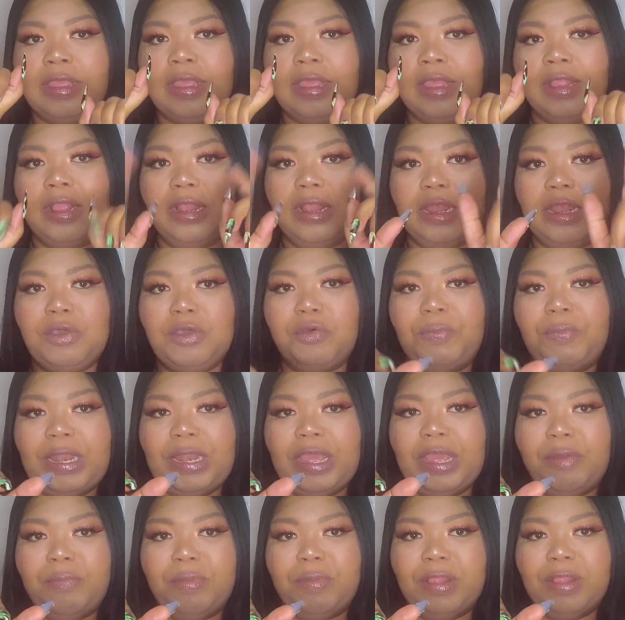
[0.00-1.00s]
The link will be
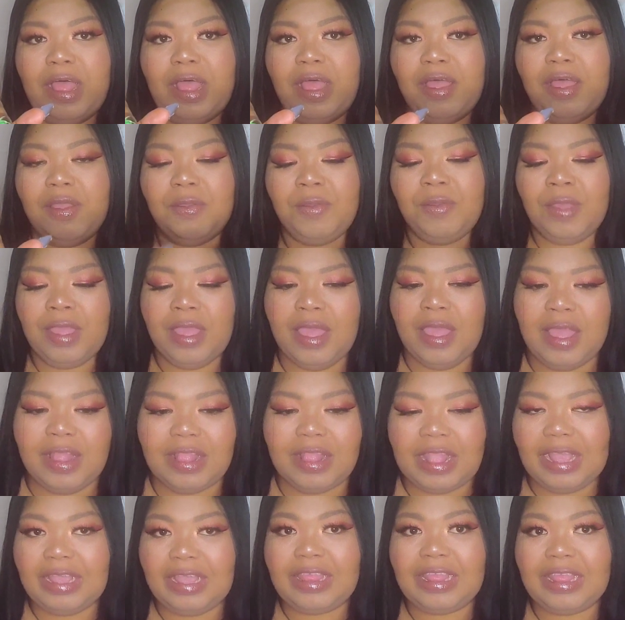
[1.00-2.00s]
down below.
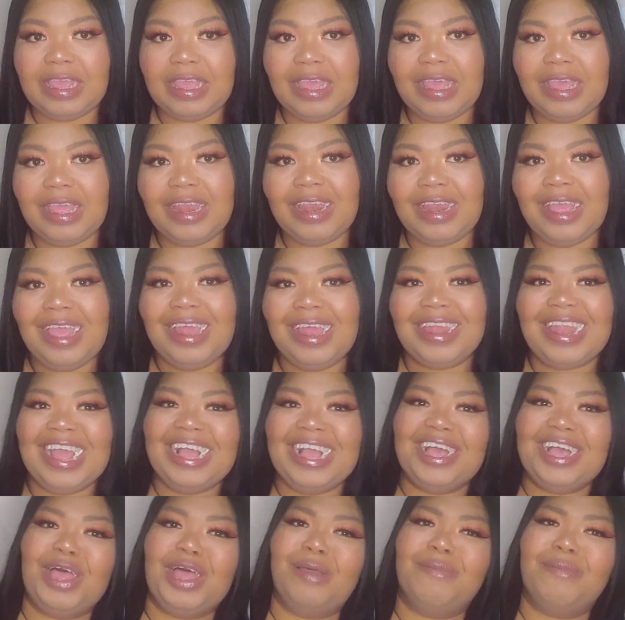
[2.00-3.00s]
Thanks again. Like,
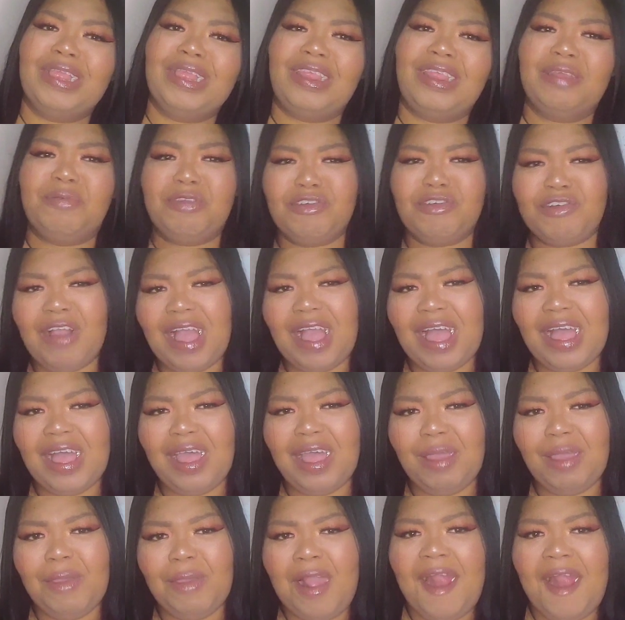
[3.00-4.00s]
comment,
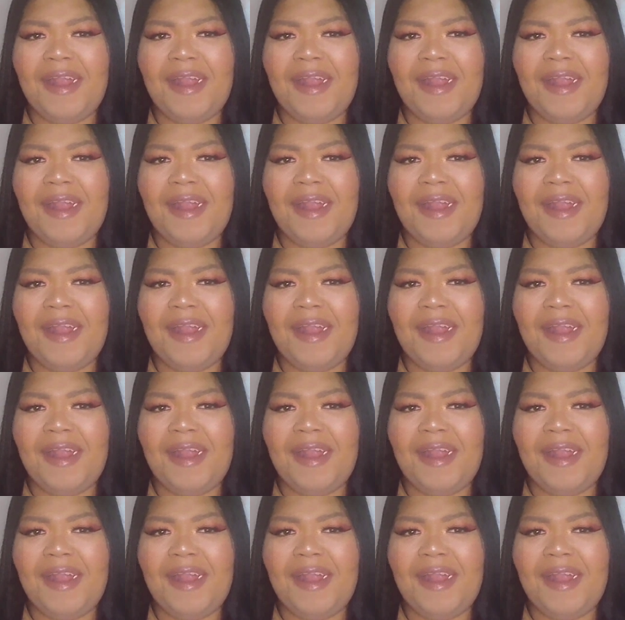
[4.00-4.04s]
subscribe.